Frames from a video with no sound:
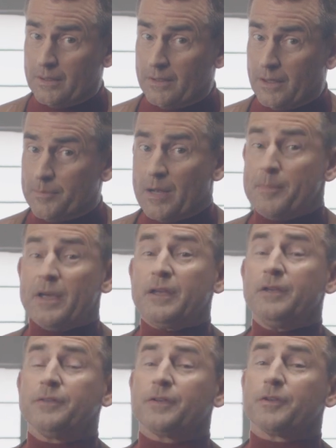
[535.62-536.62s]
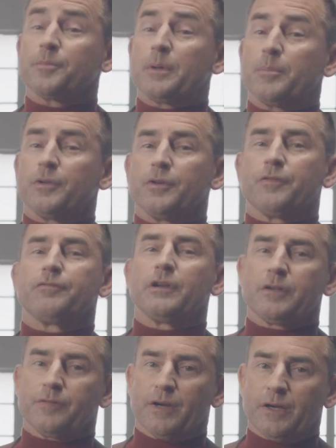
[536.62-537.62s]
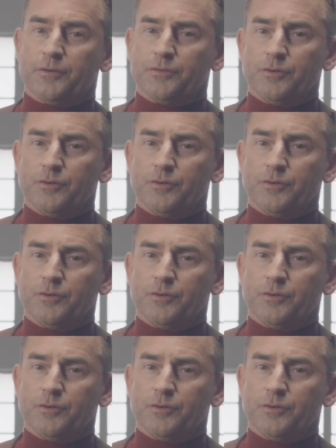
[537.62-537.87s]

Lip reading: And by making salespeople your front of house,